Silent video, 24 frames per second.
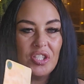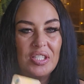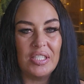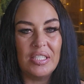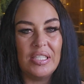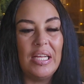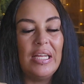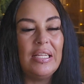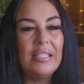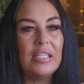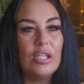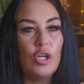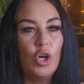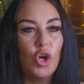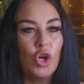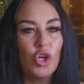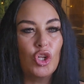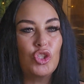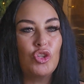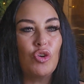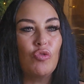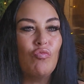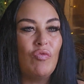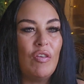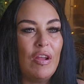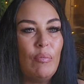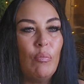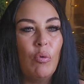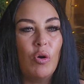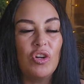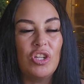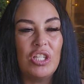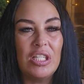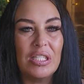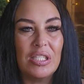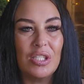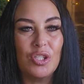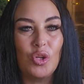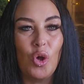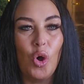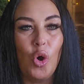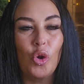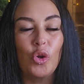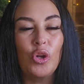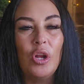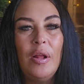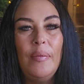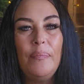the seeds in order to reap what she's
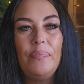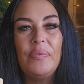sown,